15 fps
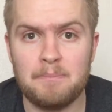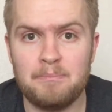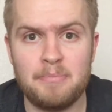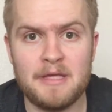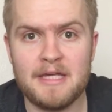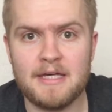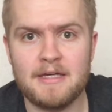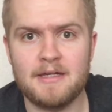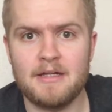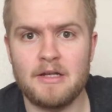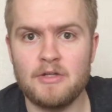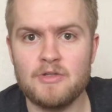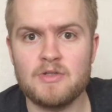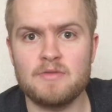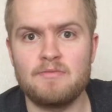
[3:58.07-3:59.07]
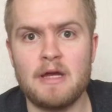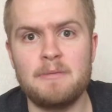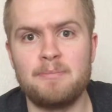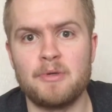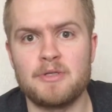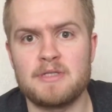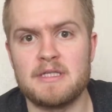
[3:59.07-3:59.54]
big London
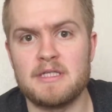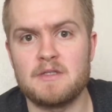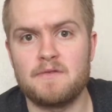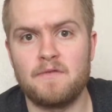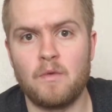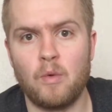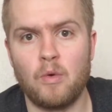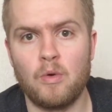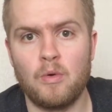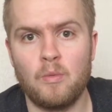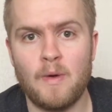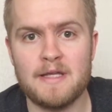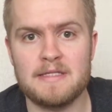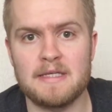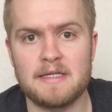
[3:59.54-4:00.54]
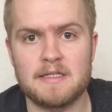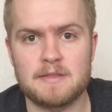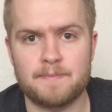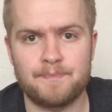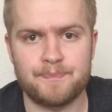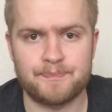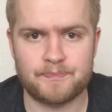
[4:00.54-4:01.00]
Red buses for weddings.